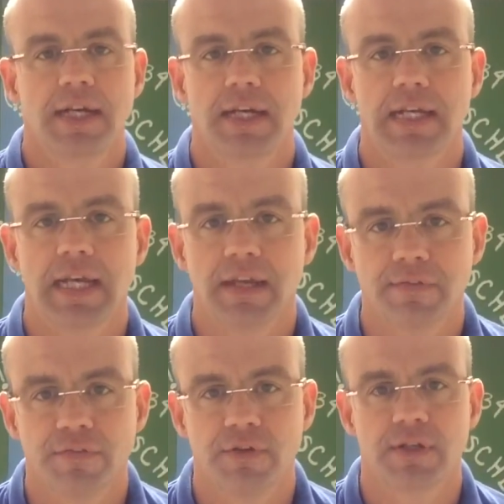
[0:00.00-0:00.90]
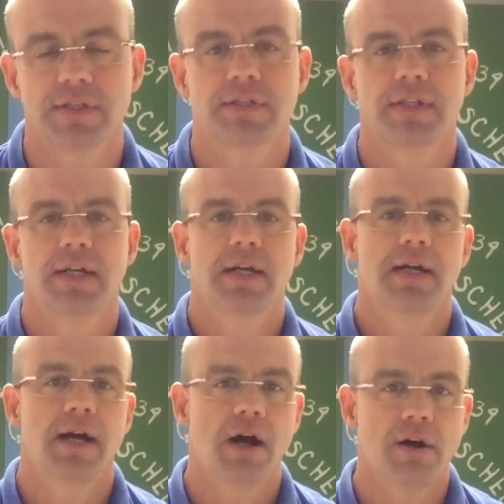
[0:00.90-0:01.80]
and influence
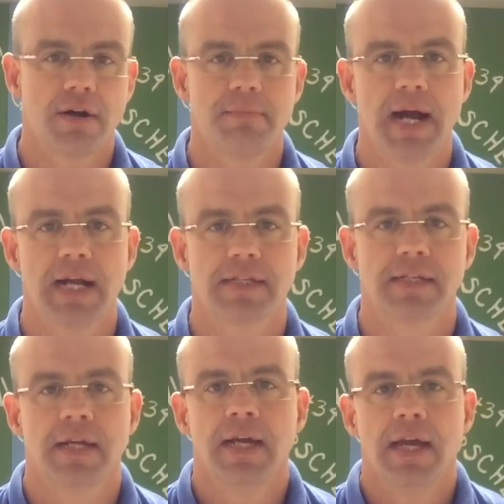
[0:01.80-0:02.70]
on our minds.